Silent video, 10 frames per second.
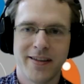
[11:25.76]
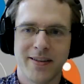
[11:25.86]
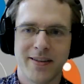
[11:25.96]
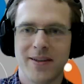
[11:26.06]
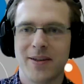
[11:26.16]

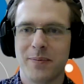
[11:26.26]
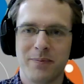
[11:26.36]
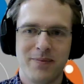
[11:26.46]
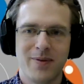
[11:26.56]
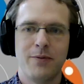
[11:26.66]

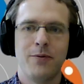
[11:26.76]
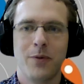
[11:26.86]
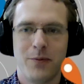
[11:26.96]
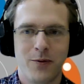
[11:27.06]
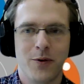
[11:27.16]

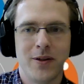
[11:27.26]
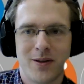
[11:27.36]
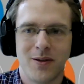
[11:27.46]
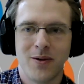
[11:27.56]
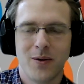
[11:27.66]
for this
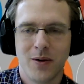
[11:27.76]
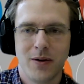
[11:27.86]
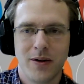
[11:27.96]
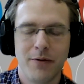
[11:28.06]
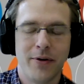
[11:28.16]

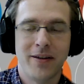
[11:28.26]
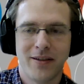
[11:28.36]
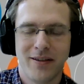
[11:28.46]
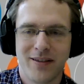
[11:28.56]
event,